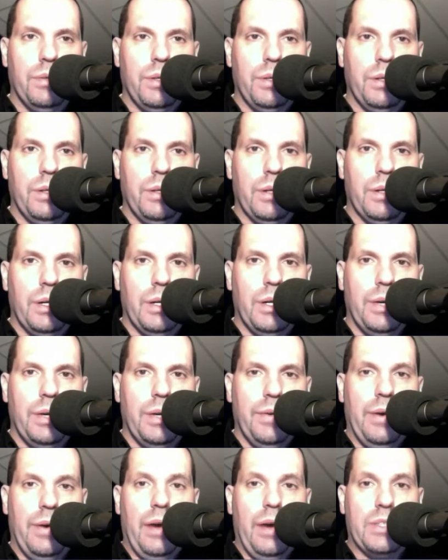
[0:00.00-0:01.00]

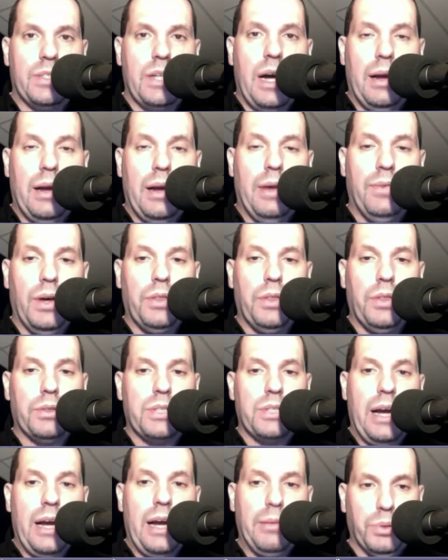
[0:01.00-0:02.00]
other
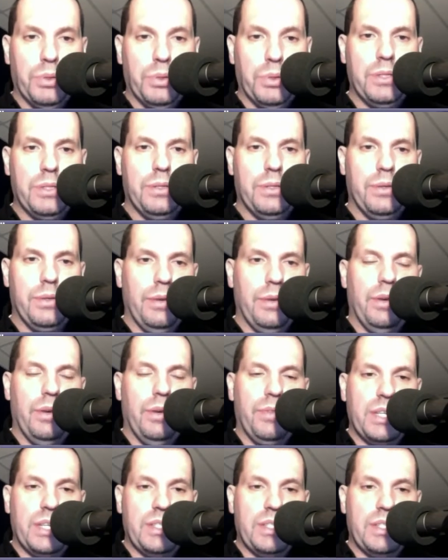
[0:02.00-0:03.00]
Time Lords, of
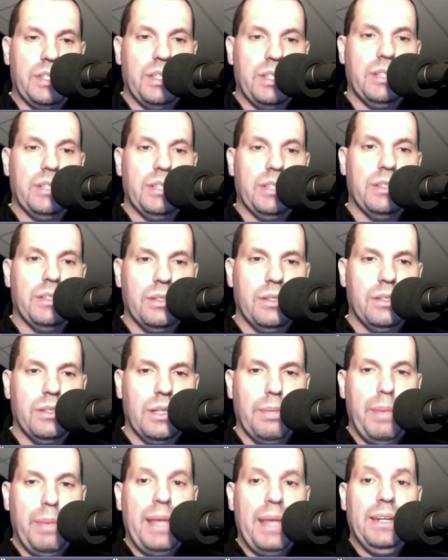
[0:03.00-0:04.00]
the existence. It
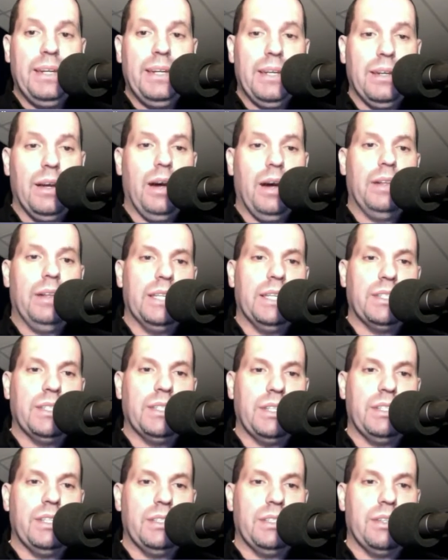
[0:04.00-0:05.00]
depended on the
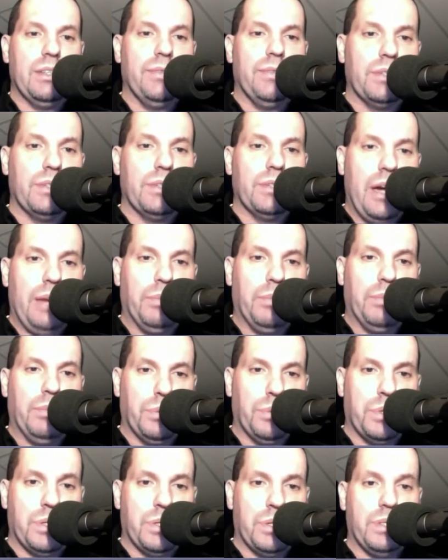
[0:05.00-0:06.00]
existence of other Time
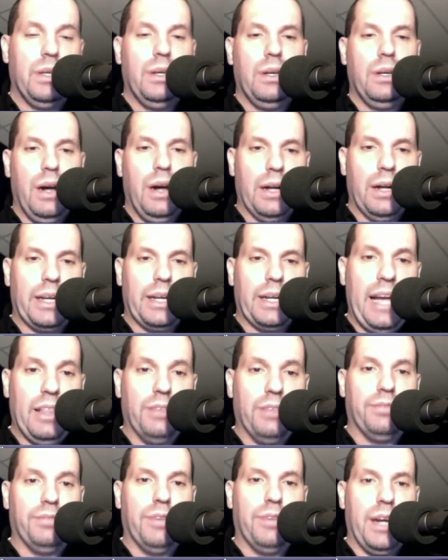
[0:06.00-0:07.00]
Lords on
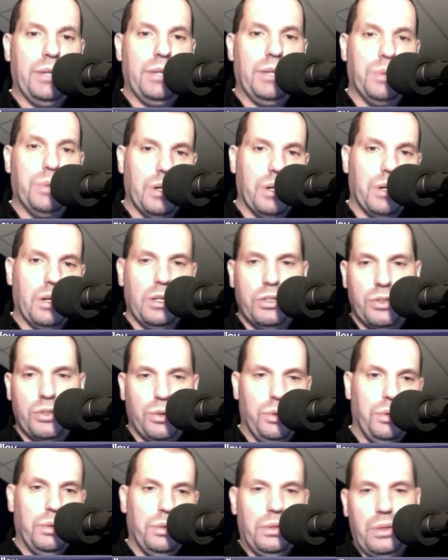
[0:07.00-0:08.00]
Gallifrey who can
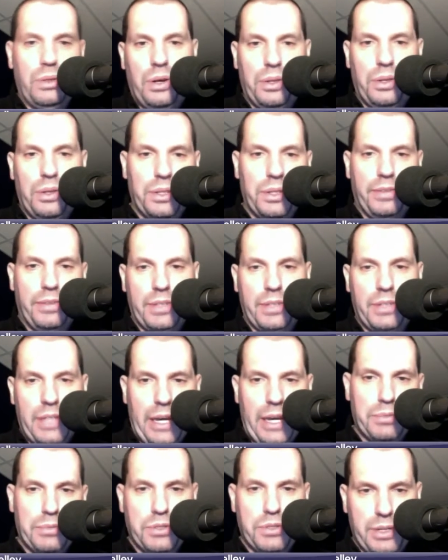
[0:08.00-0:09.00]
control all the different
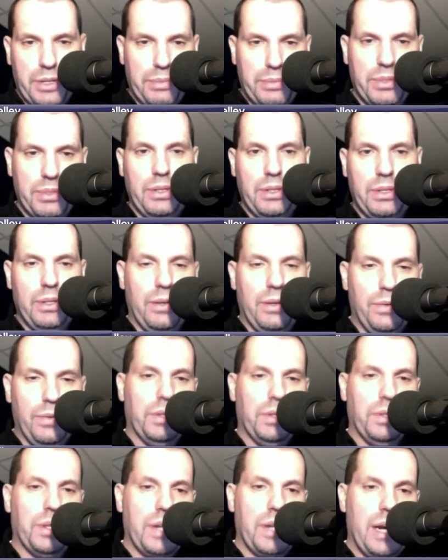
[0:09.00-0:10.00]
time streams of all
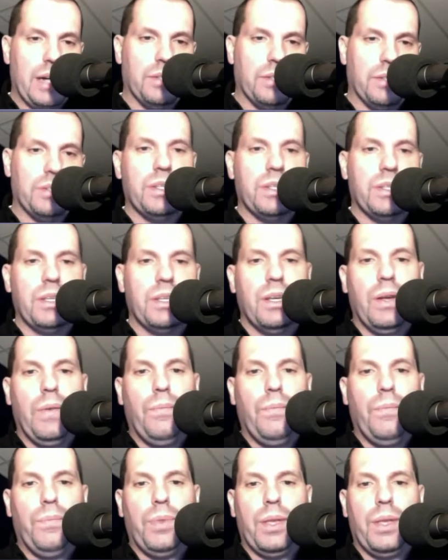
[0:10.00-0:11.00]
the doctors.
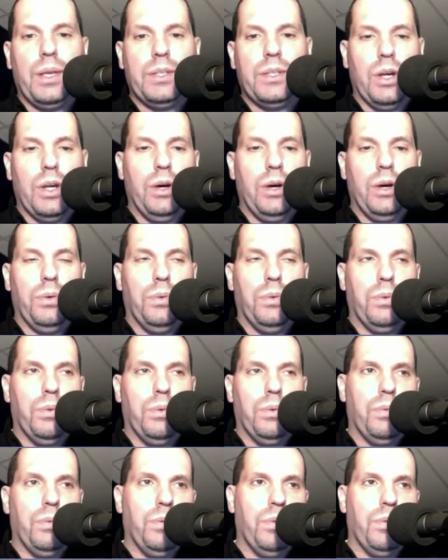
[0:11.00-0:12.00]
So
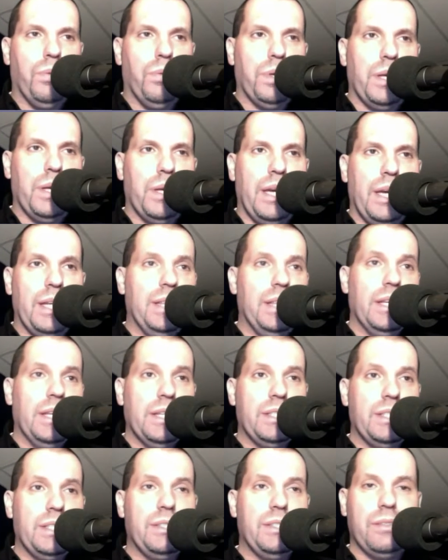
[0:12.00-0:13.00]
in
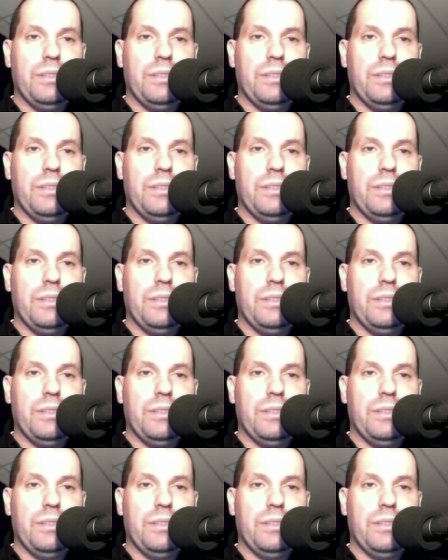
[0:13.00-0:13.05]
this,